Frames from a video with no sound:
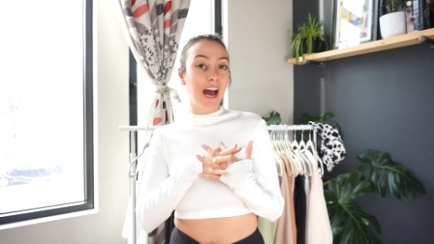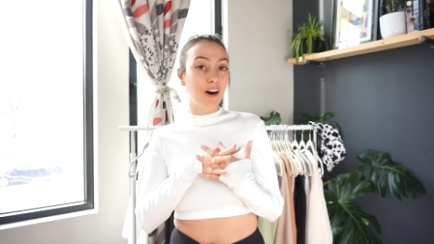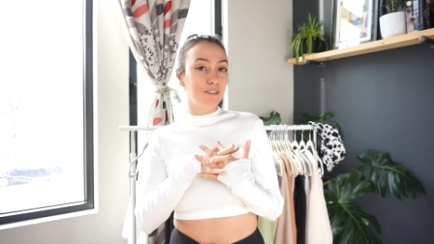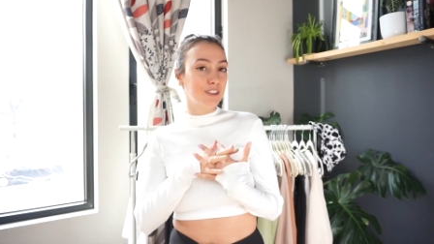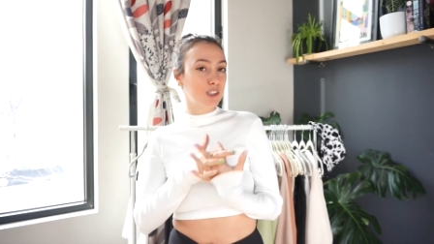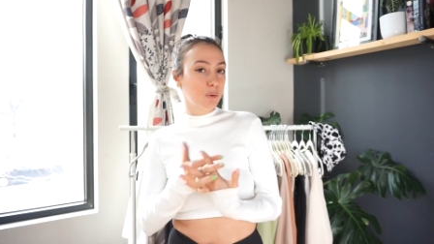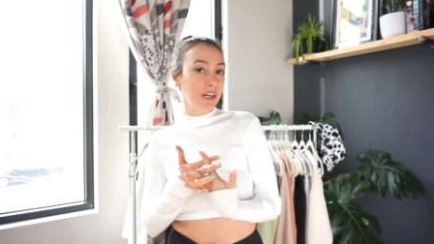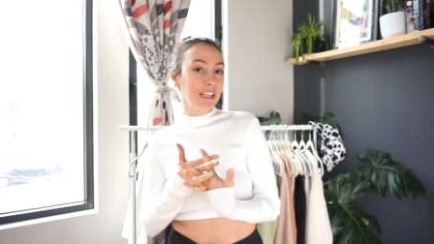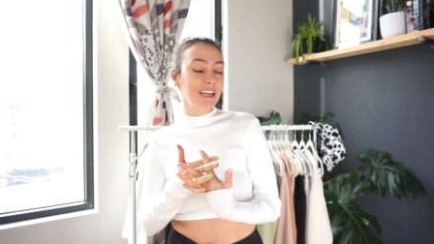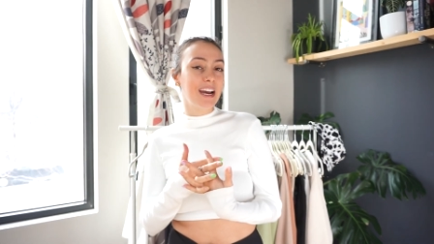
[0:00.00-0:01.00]
outfits
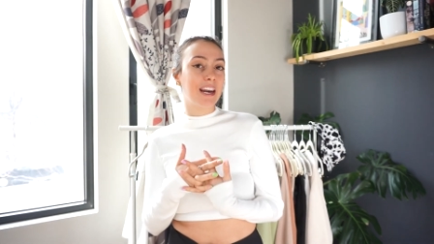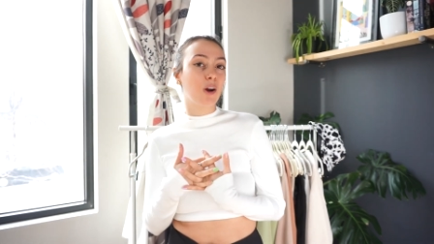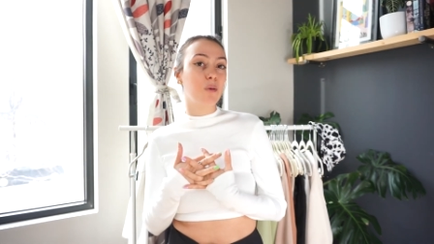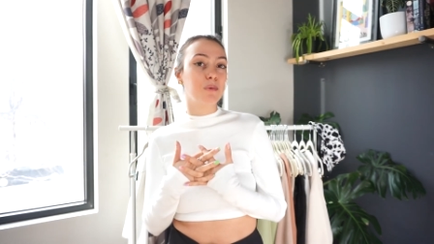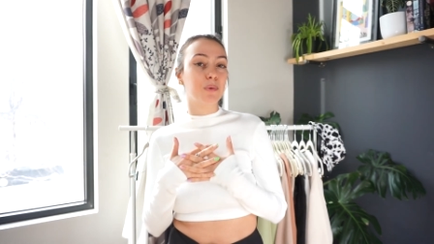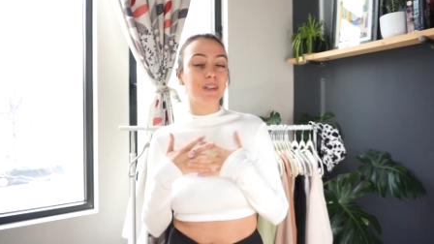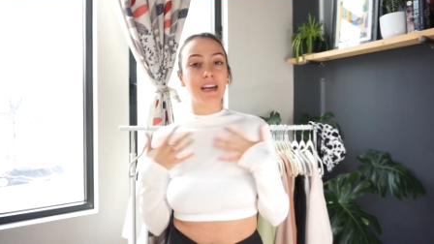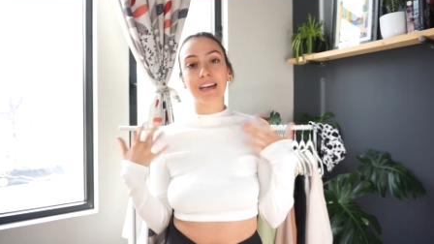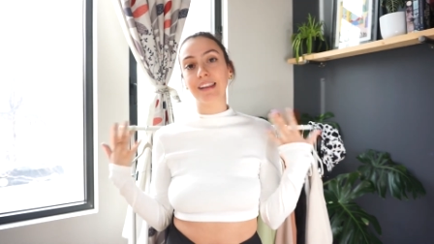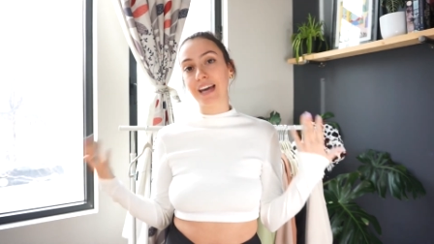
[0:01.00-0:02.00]
quickly and I hope you will
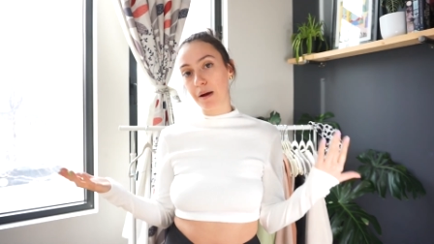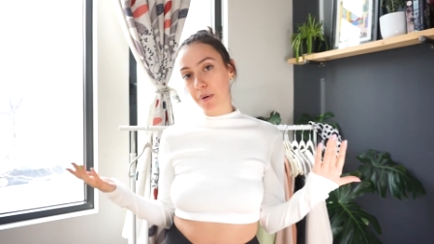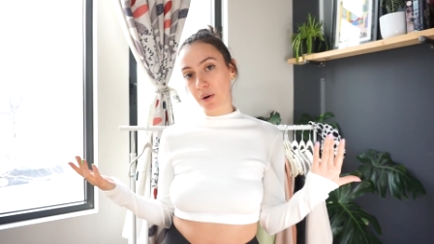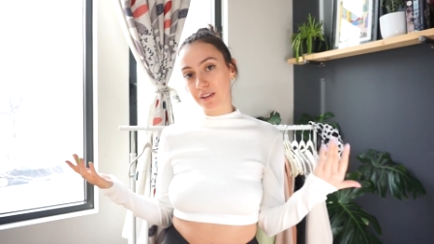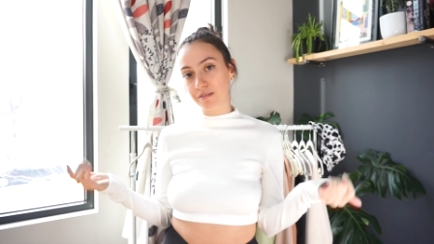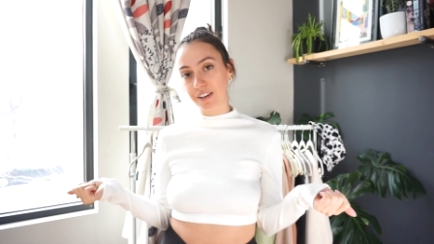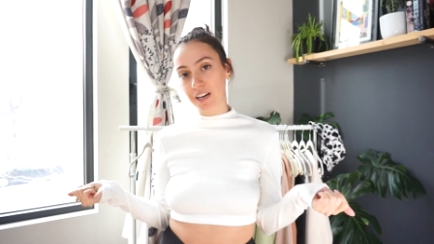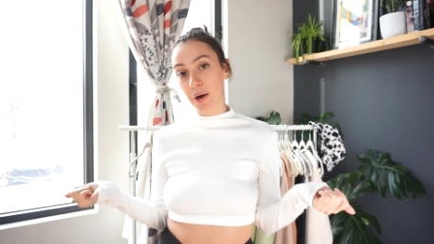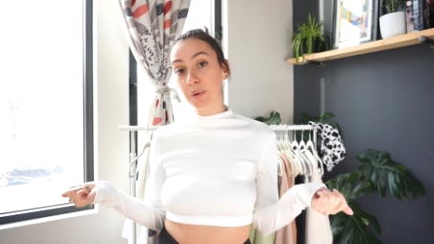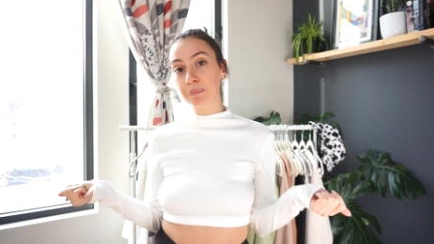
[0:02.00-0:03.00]
like that part of the
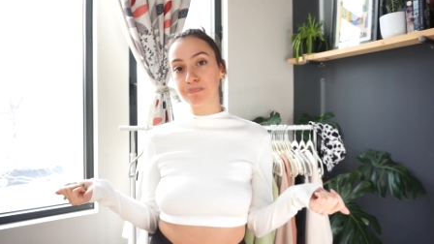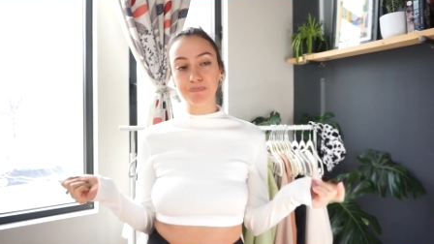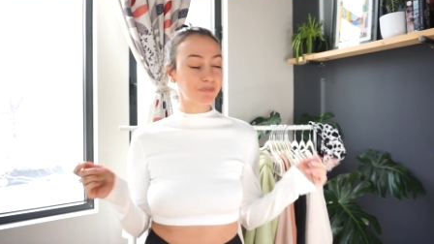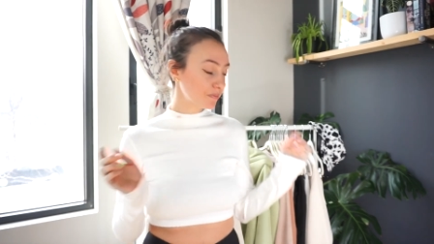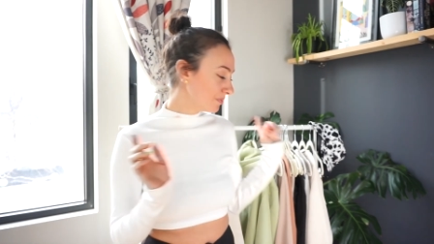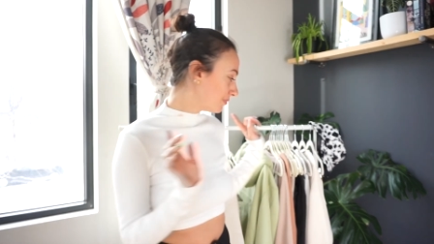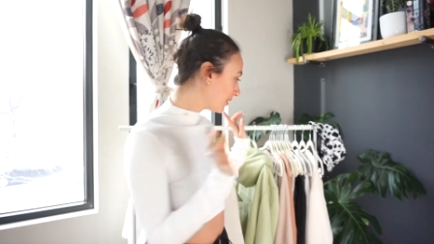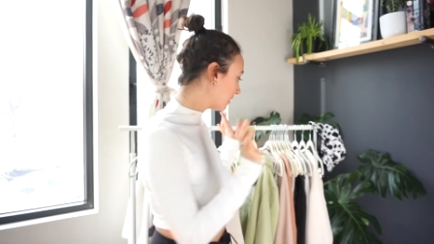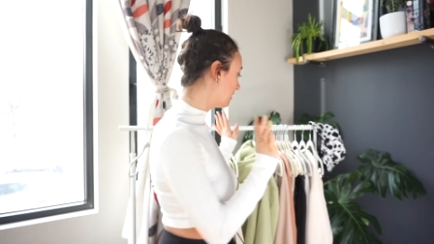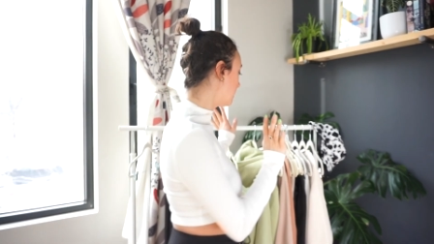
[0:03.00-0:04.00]
video.
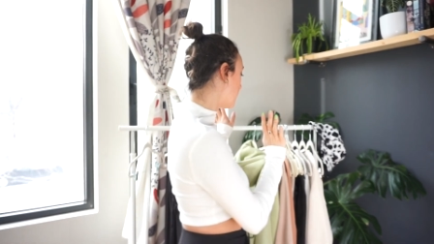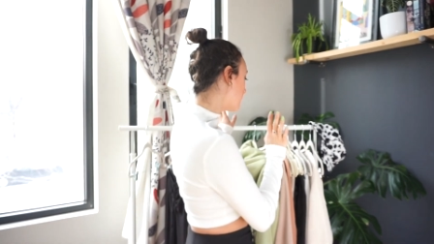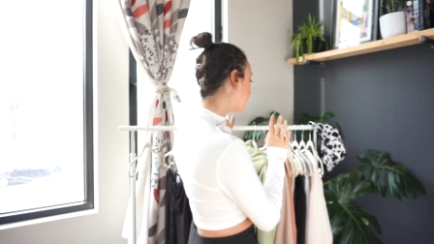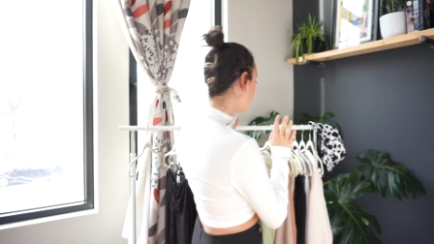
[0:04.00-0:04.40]
But